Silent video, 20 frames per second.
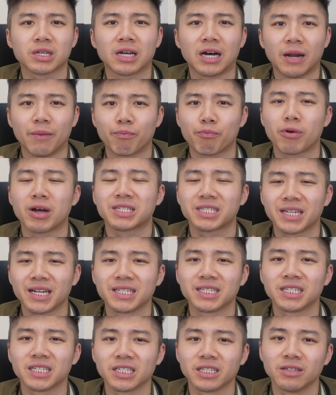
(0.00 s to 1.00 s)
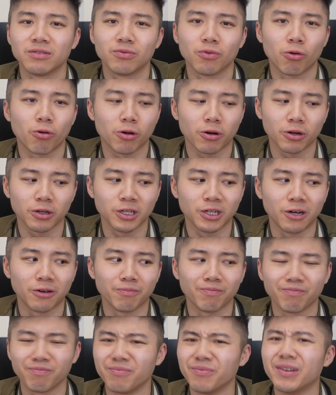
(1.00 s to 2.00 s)
unprecedented or,
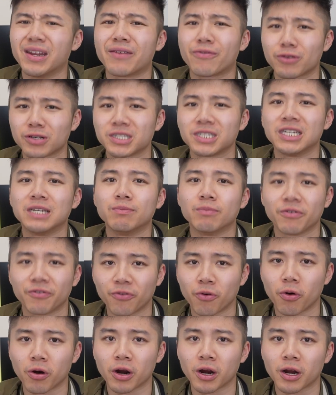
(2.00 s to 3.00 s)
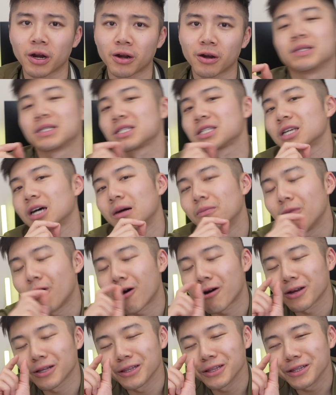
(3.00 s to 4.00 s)
never seen before. But some
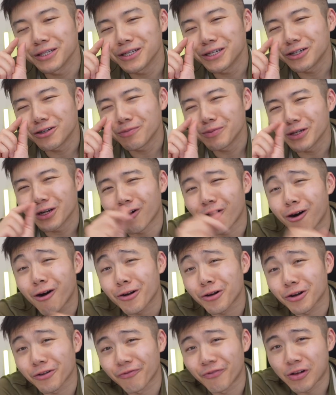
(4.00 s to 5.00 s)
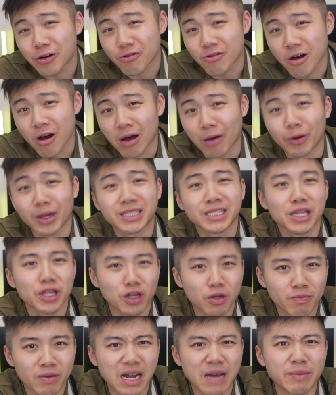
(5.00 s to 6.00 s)
are a little bit harder to figure out. And when I say a
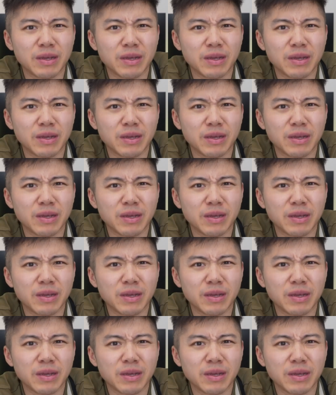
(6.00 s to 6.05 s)
little bit, I